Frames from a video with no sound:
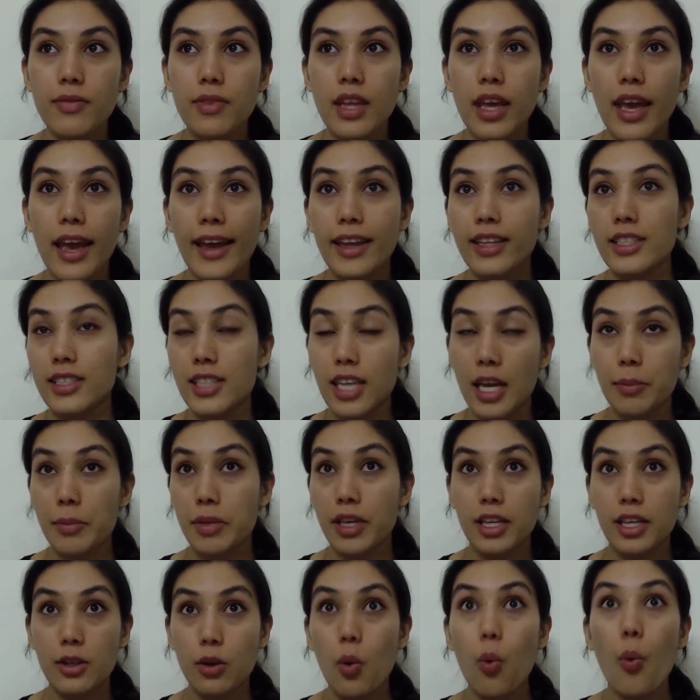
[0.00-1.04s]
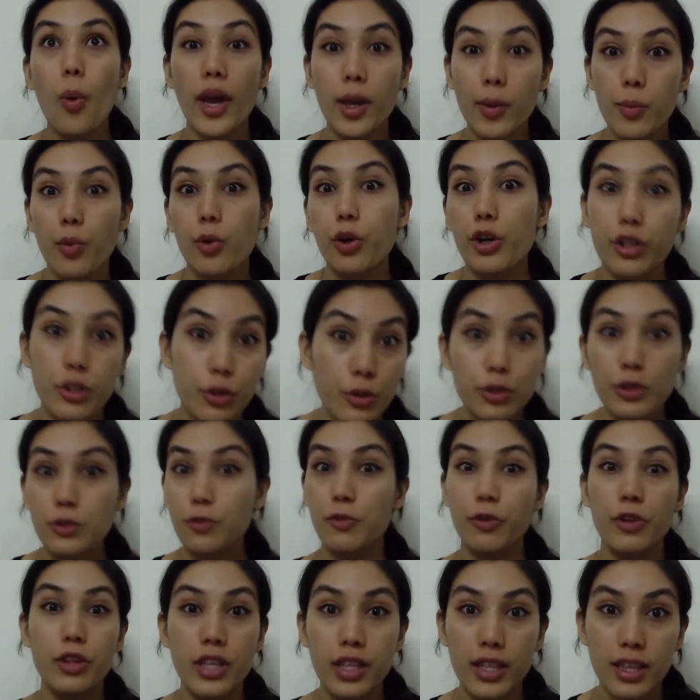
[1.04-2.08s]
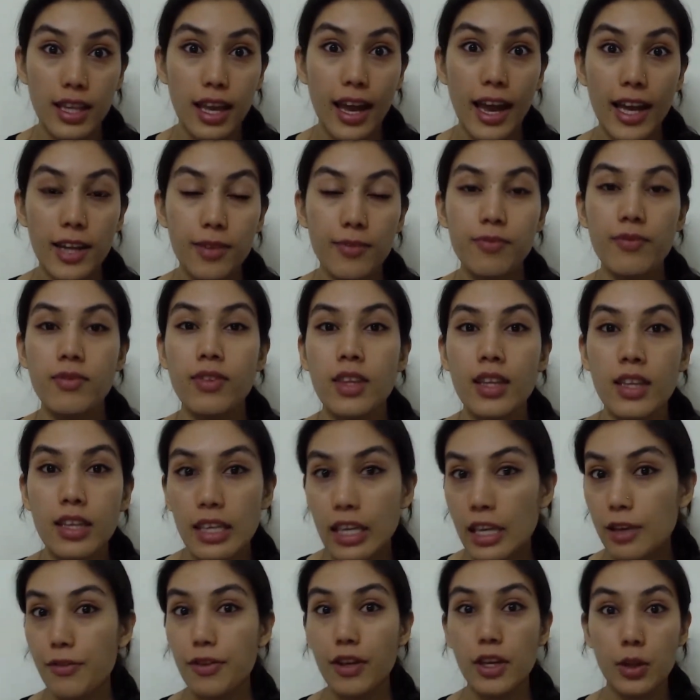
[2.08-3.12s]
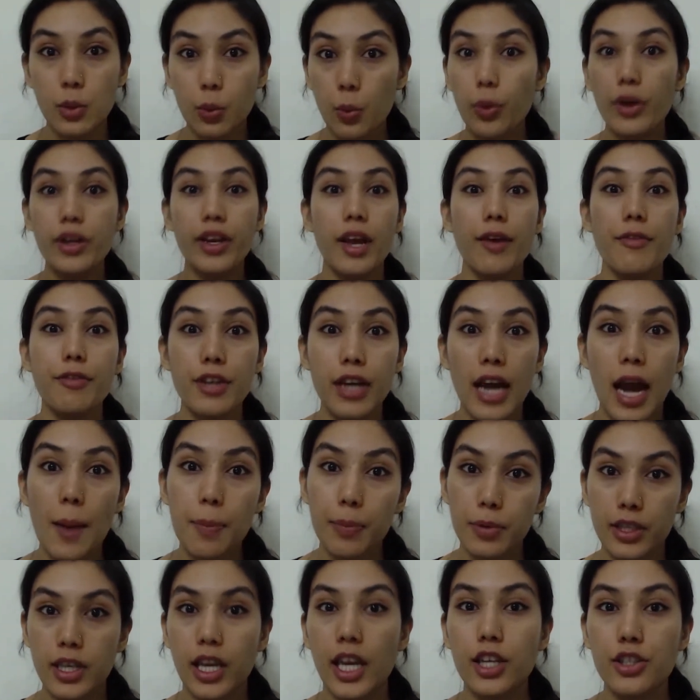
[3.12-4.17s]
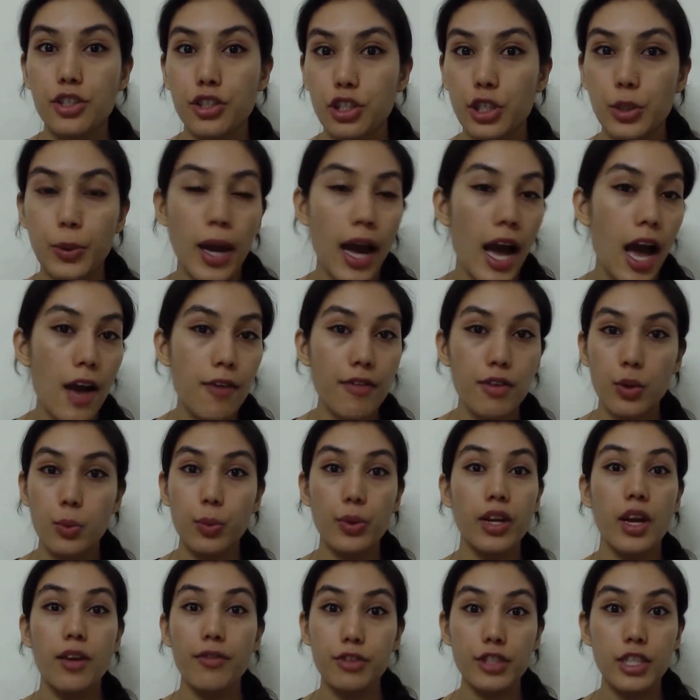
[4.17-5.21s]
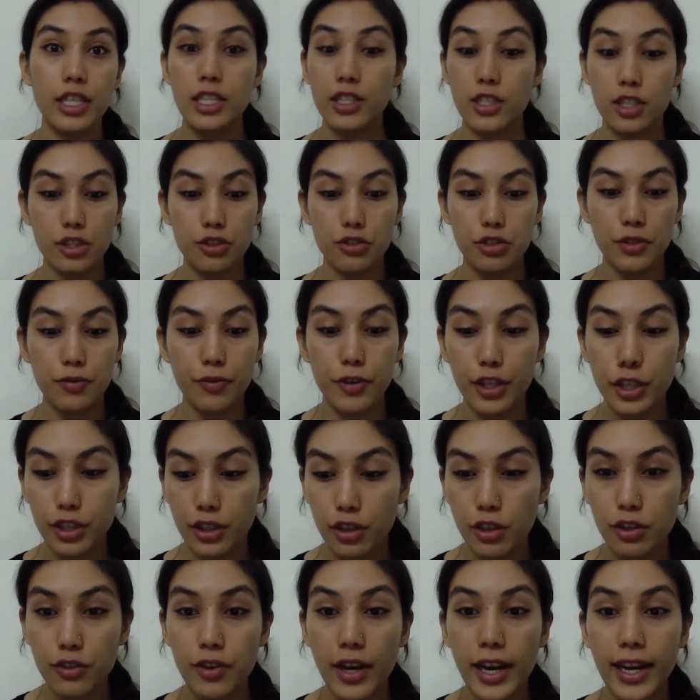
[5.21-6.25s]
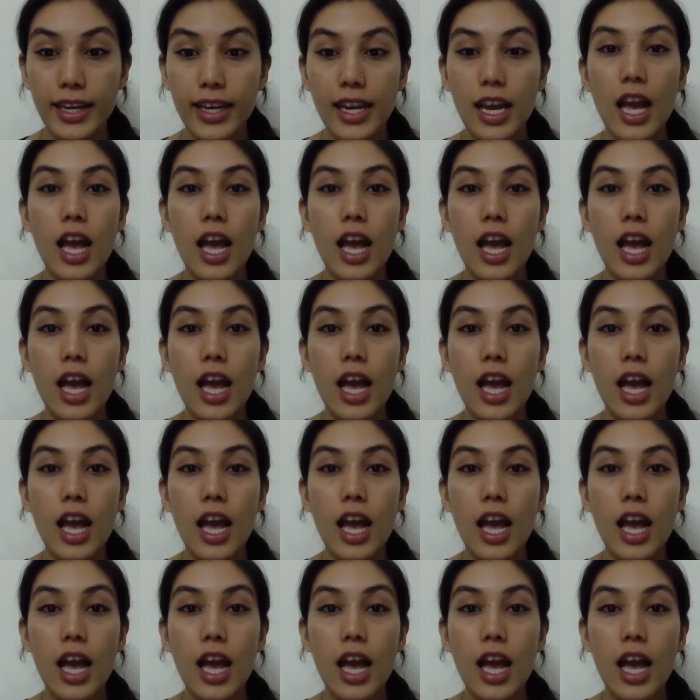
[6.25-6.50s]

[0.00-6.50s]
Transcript: And I mean, way more useful than that, given whatever application you have in whatever industry vertical, right?